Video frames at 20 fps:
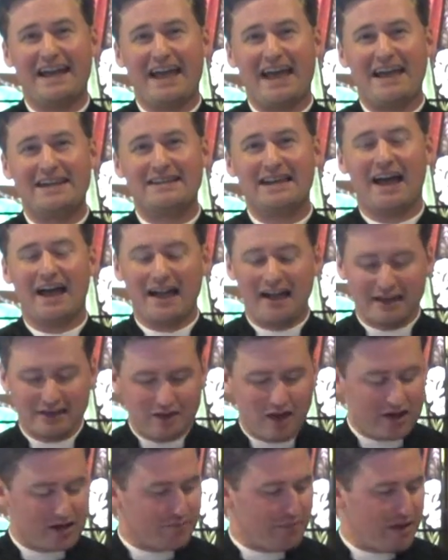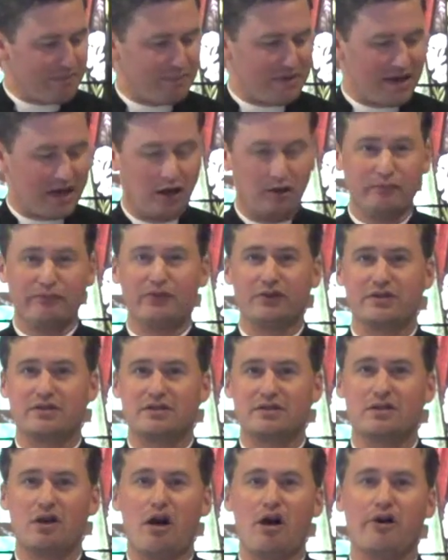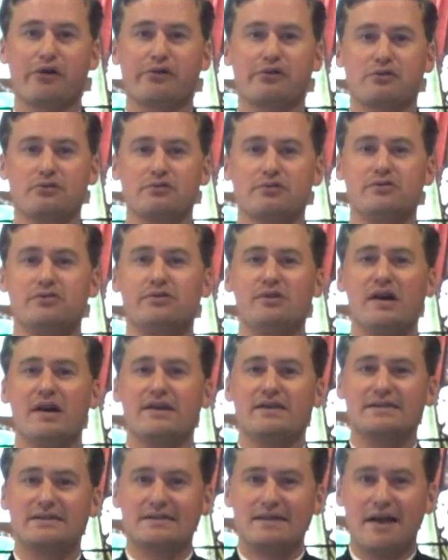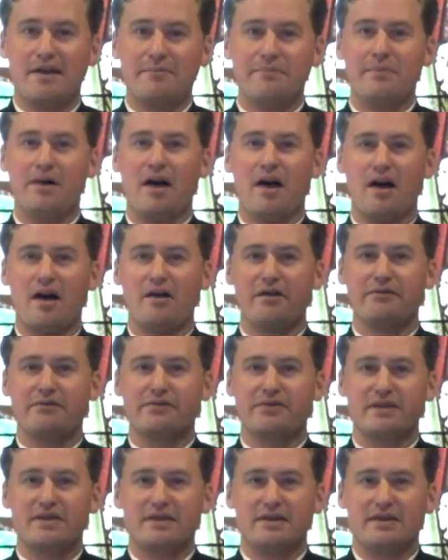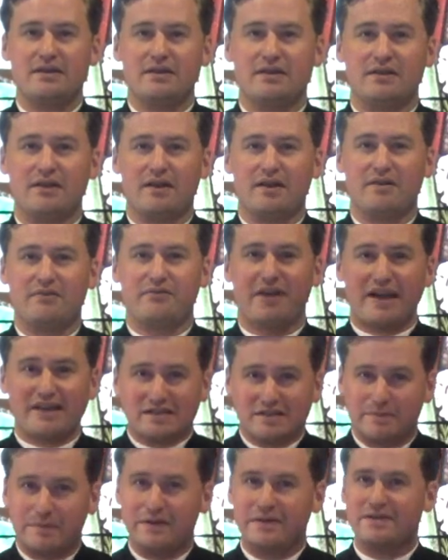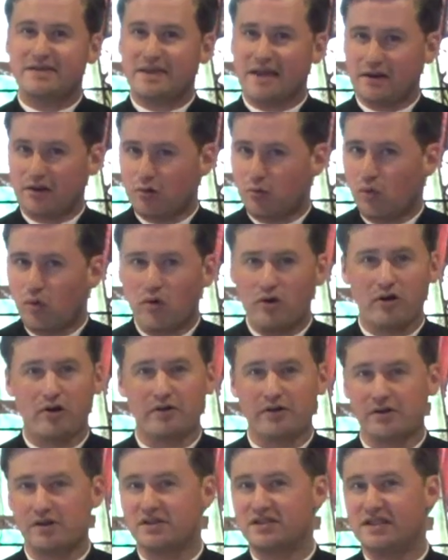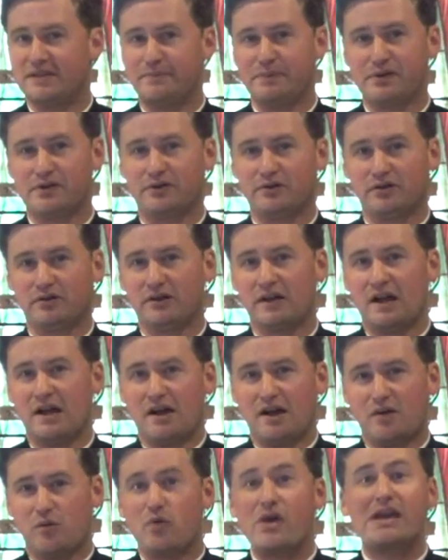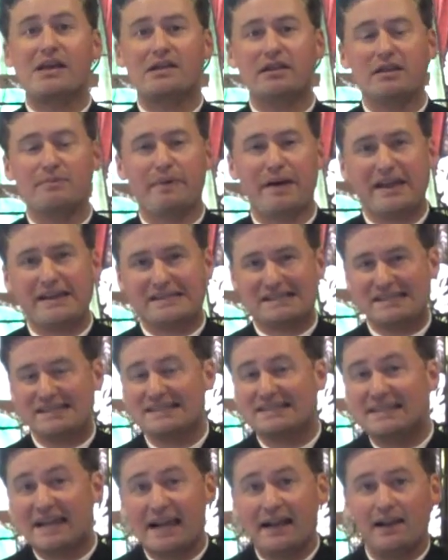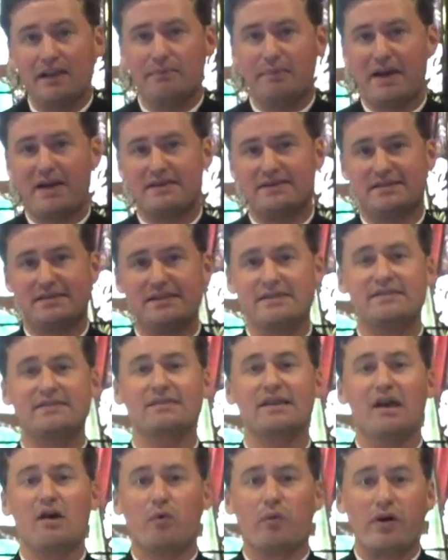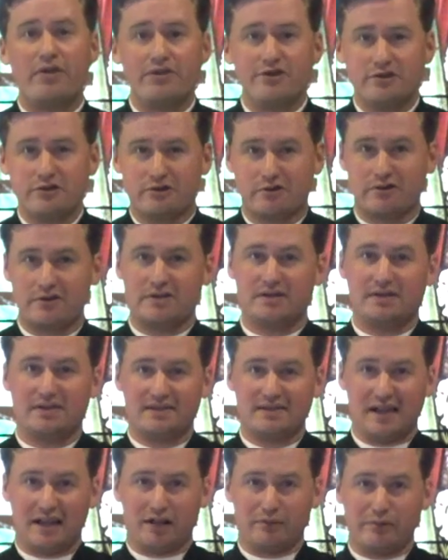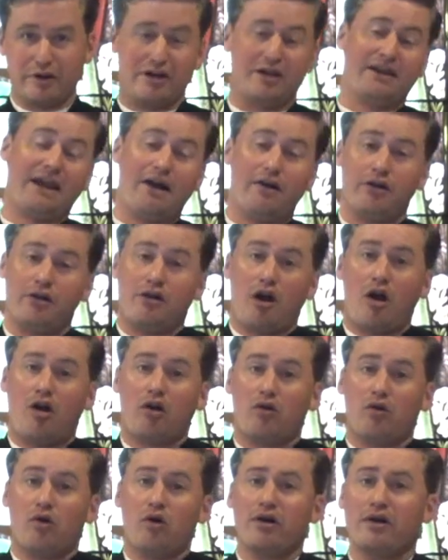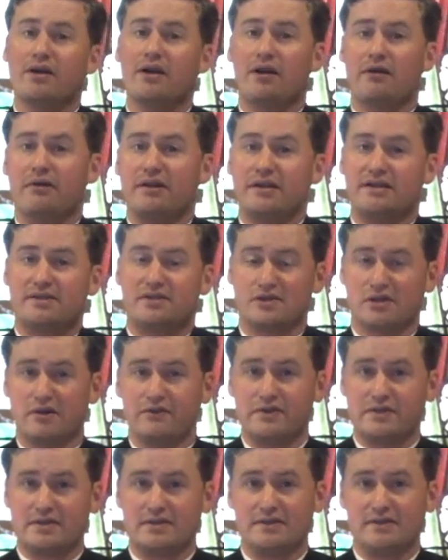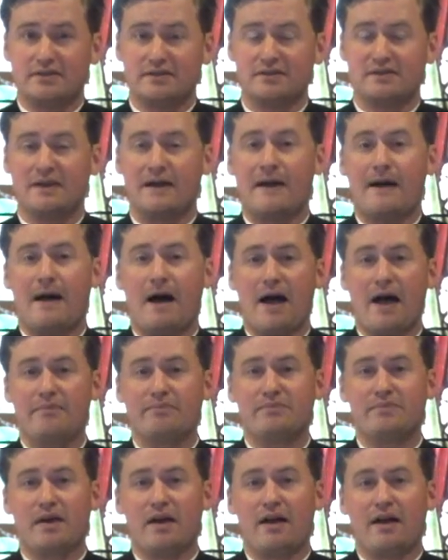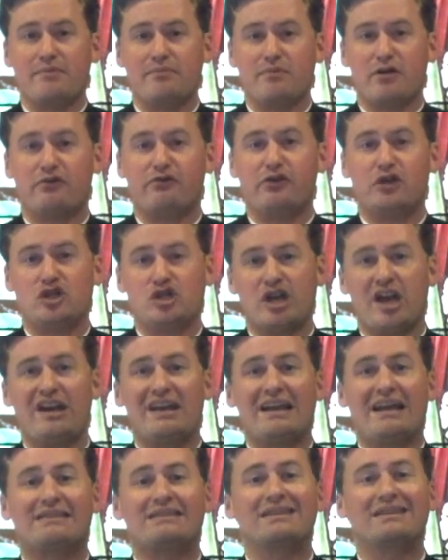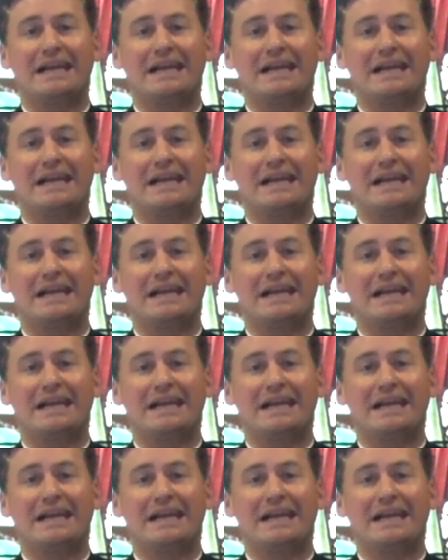And I, I, thought it might be helpful to talk through some of the uh, vestments that are worn on a typical weekly basis, daily basis, when the Eucharist is celebrated. Now, in our ordinary services, I'm, I'm officiating at the